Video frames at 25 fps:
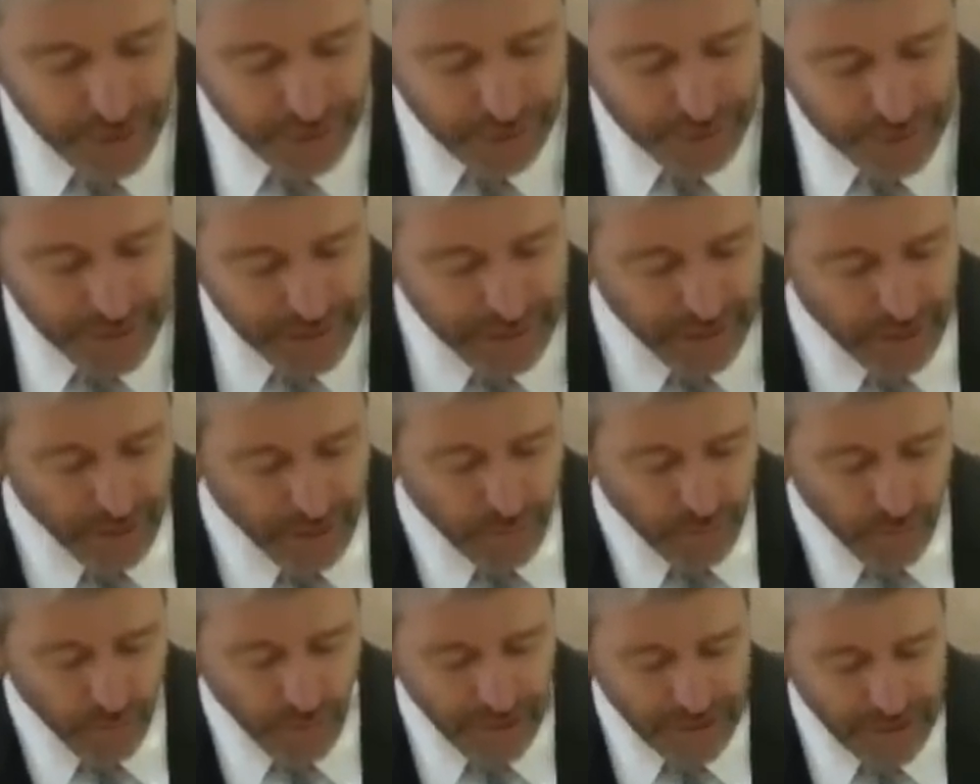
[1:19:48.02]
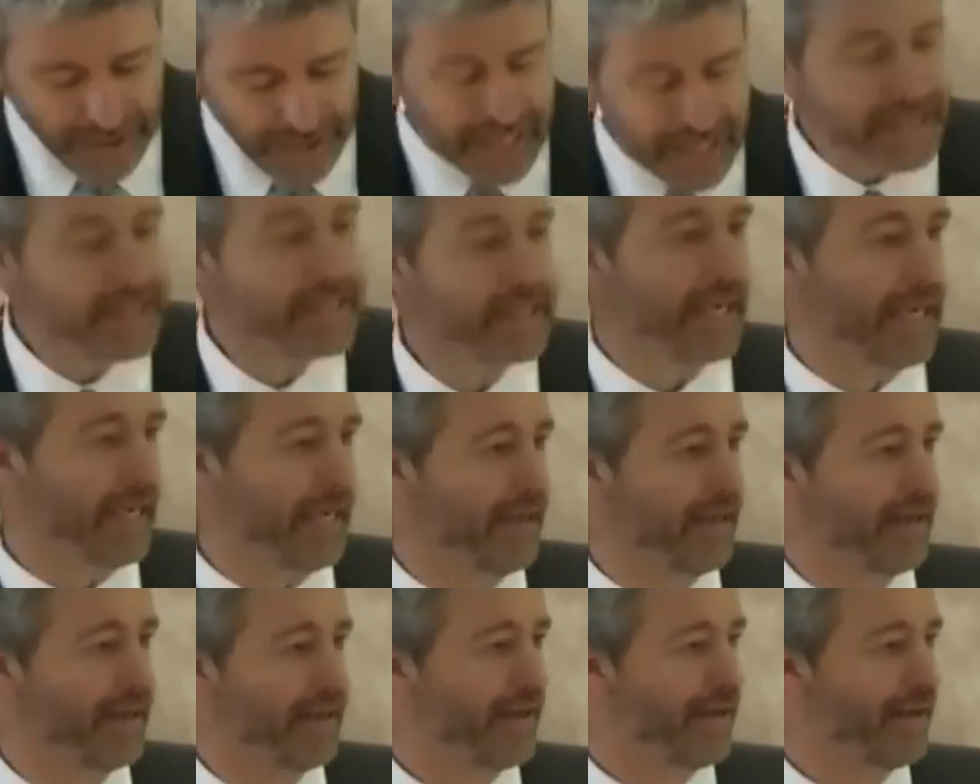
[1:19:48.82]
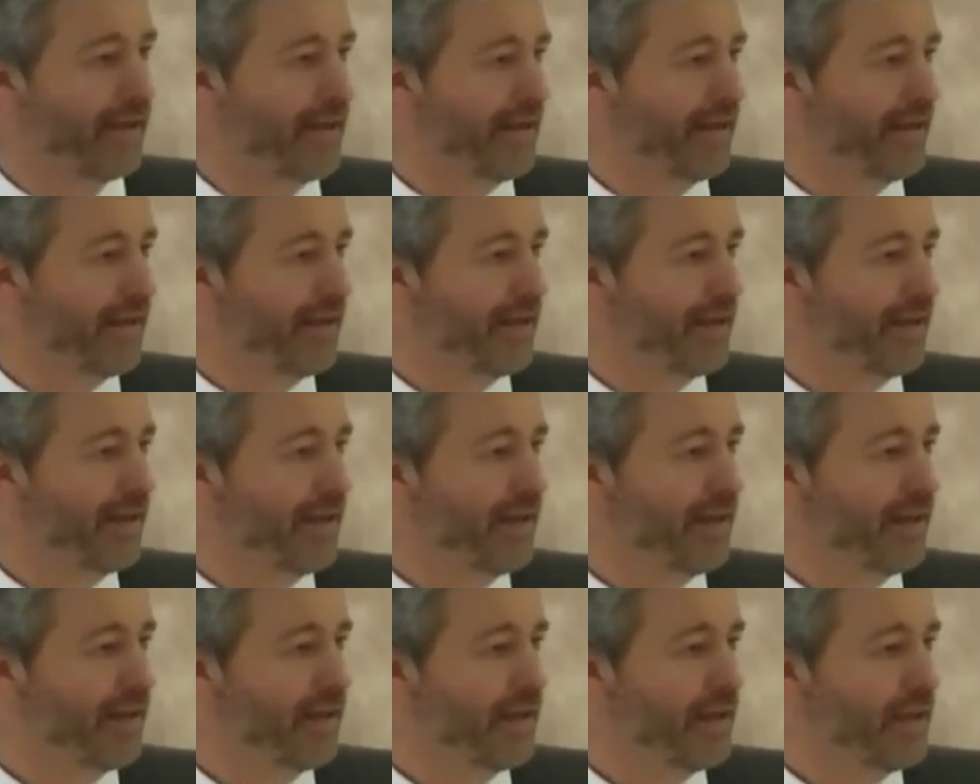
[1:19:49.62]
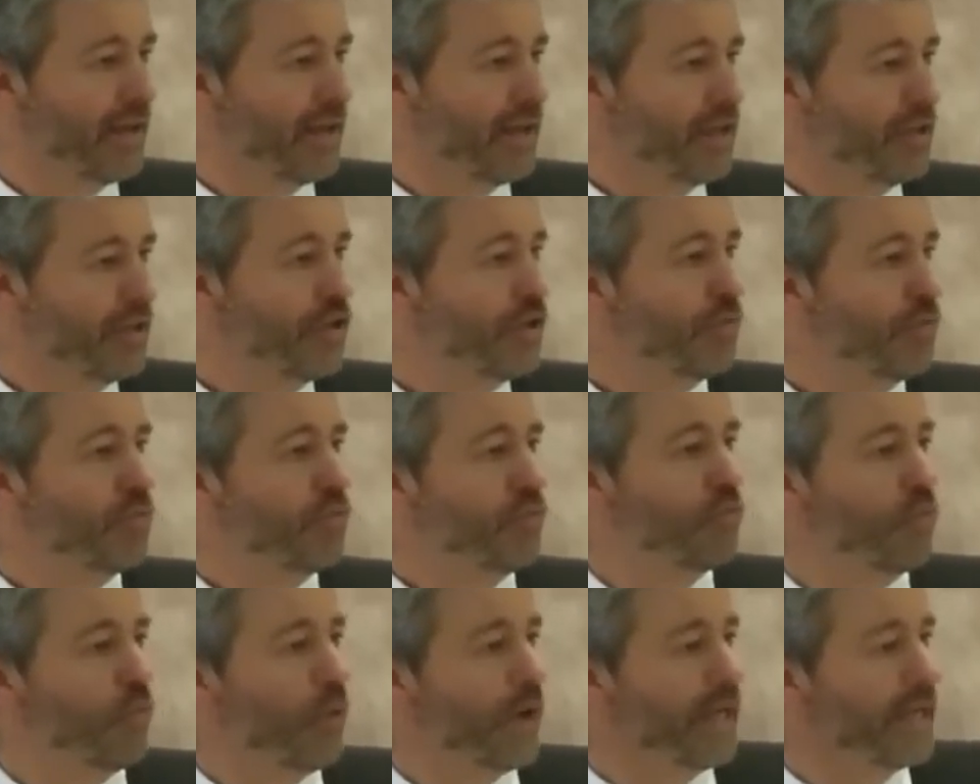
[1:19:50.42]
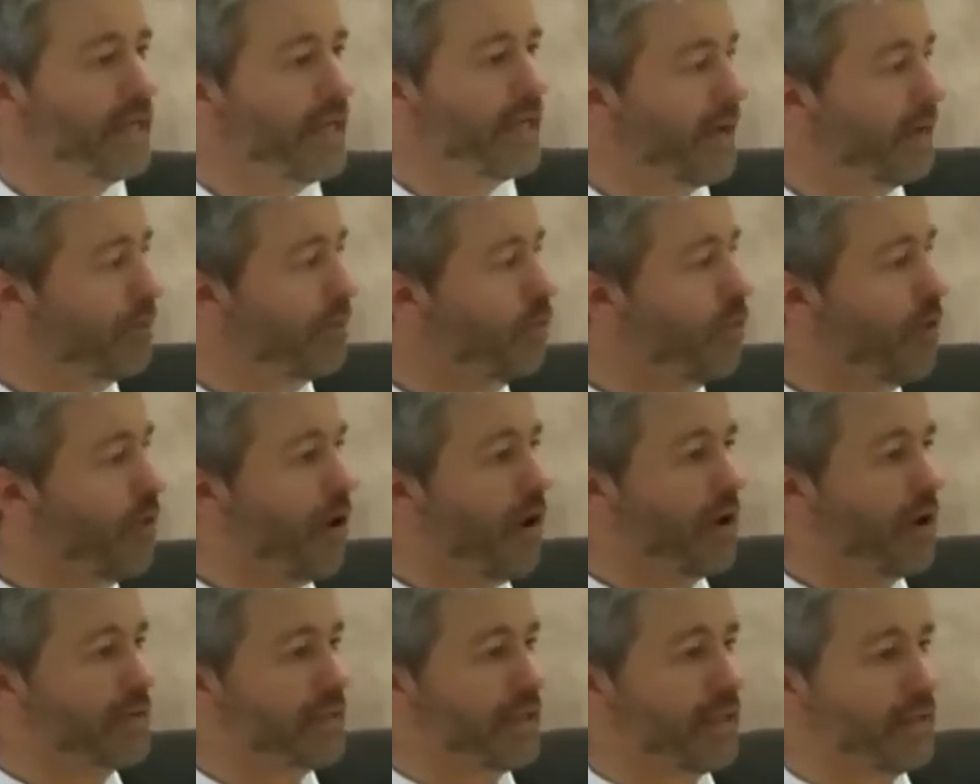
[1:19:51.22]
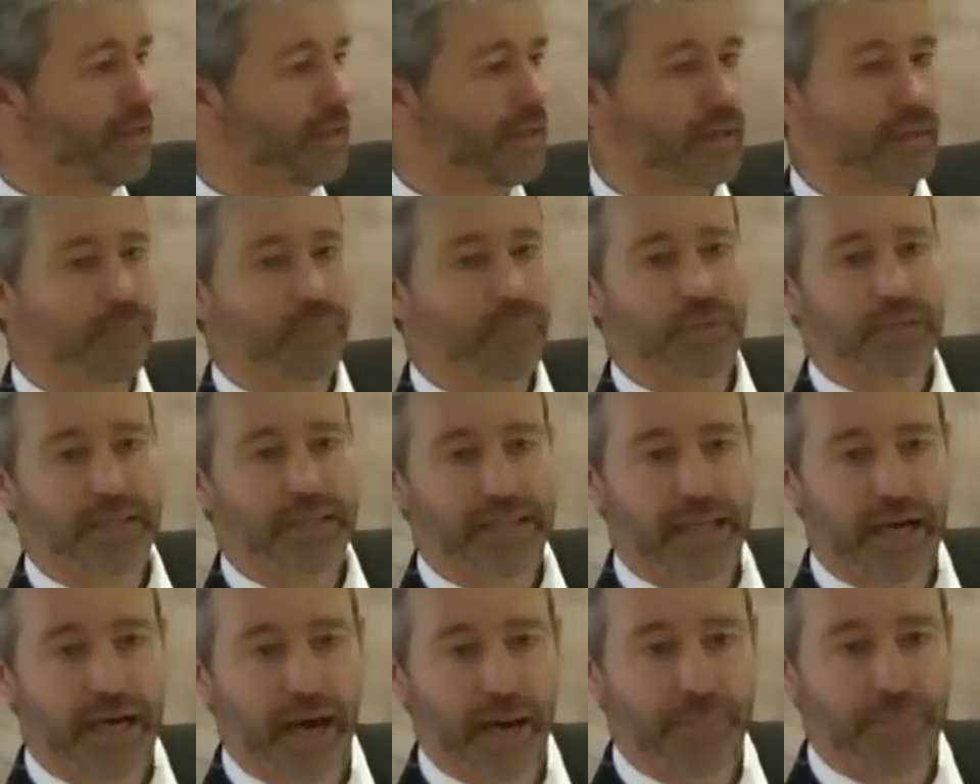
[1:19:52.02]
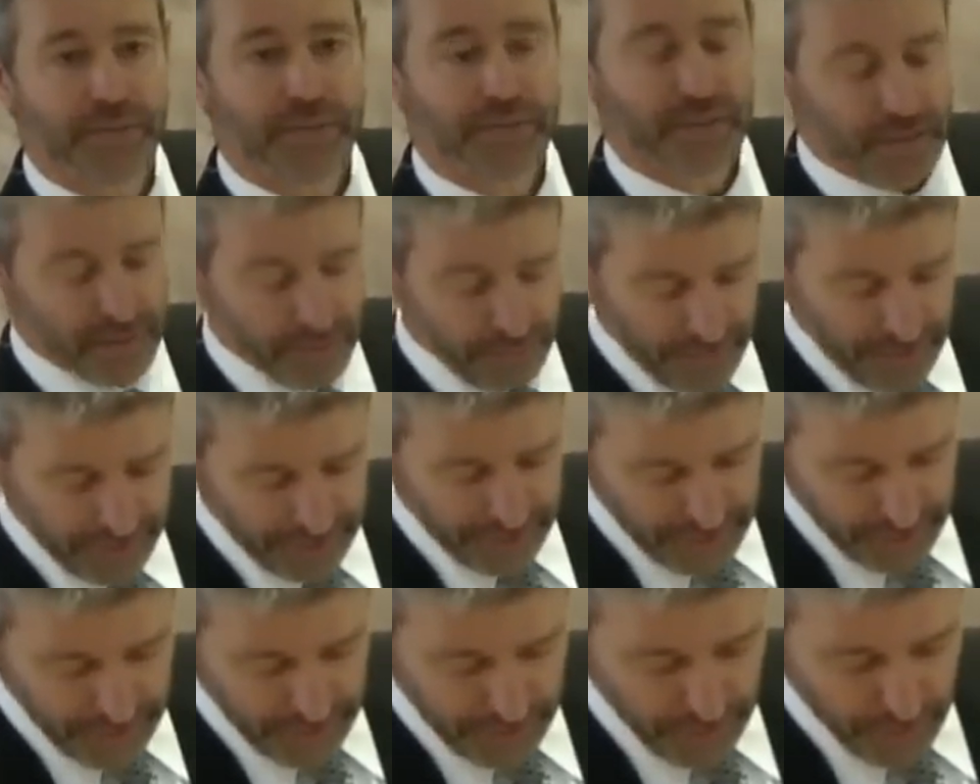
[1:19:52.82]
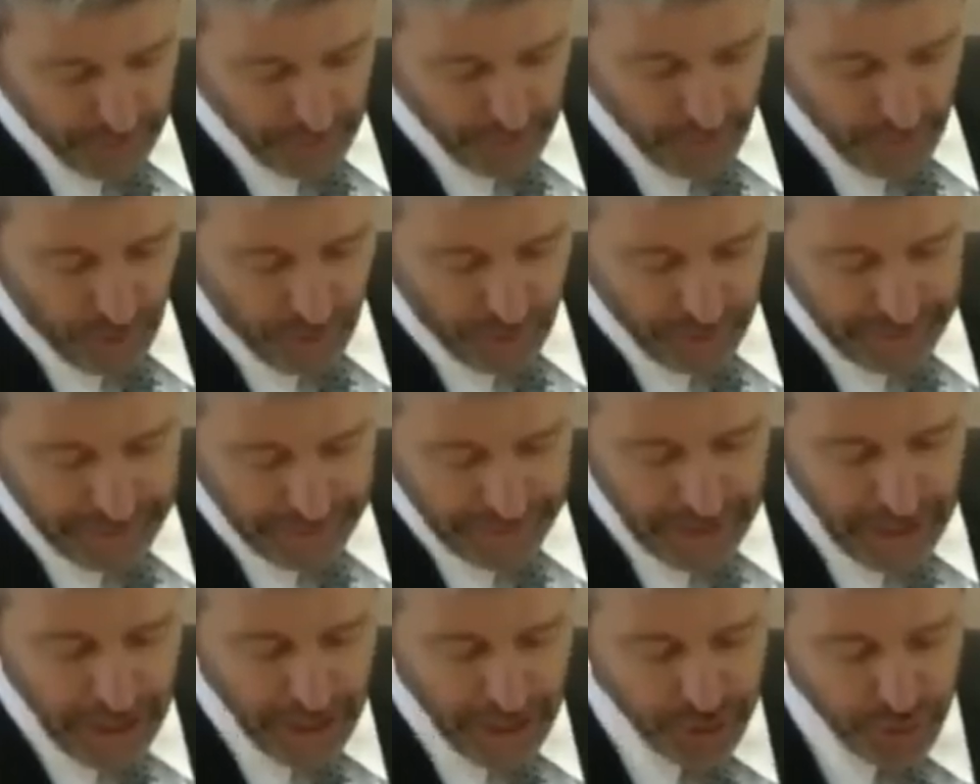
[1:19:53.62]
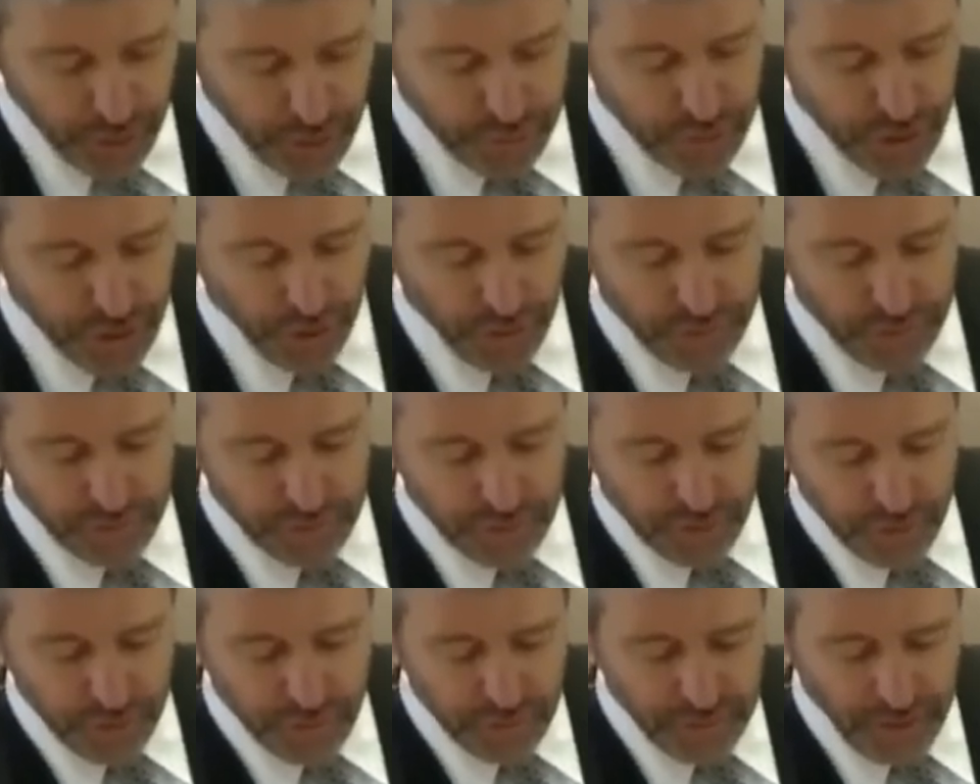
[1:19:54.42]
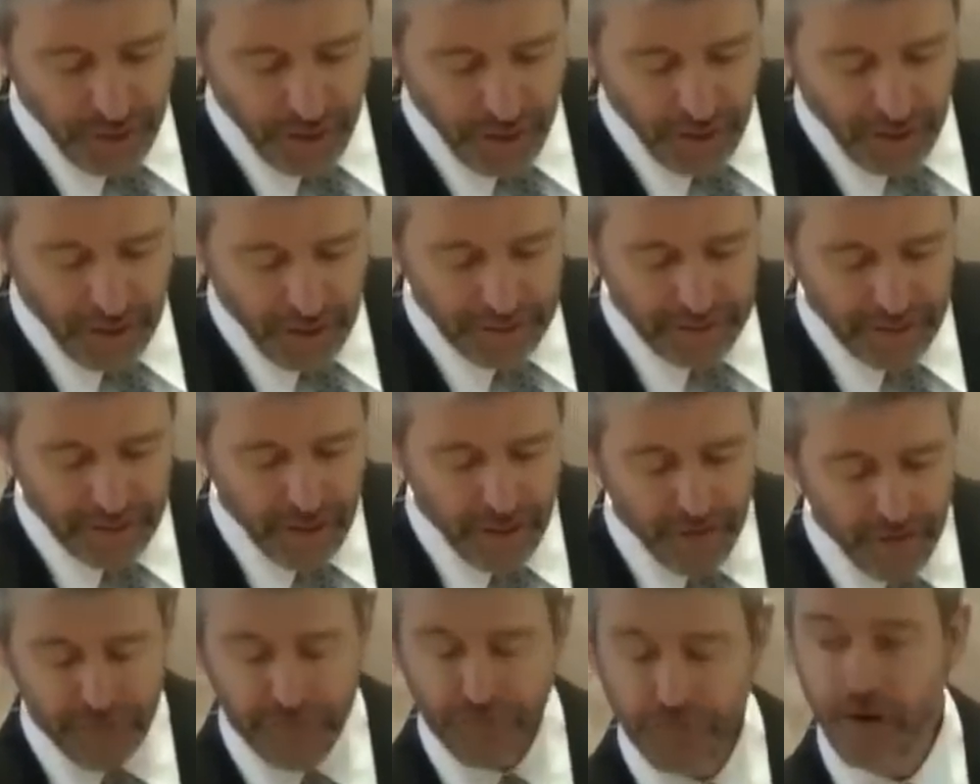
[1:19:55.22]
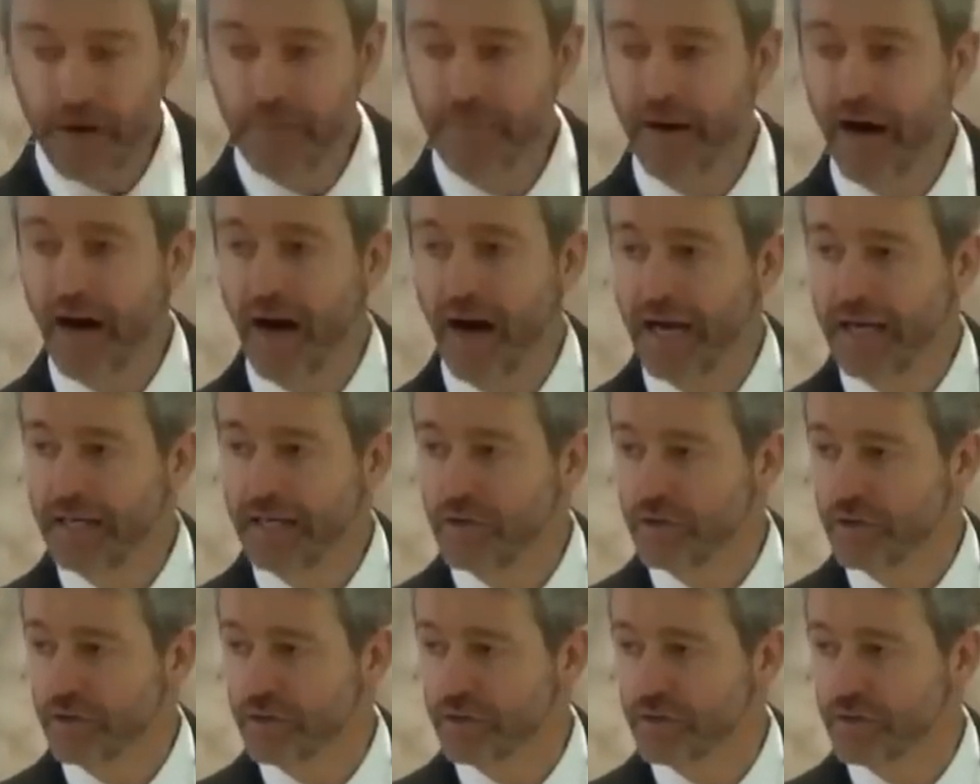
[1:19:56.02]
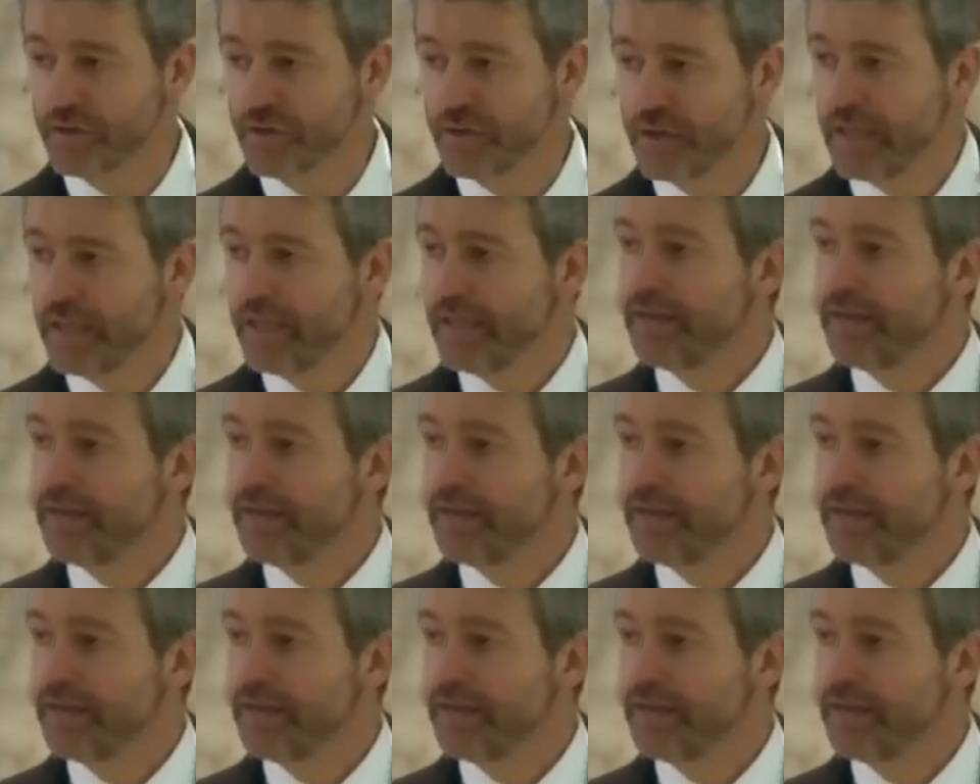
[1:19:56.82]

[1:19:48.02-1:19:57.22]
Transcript: you did a one eighty. You went and walked in the complete opposite direction you were walking. You turned to God from idols.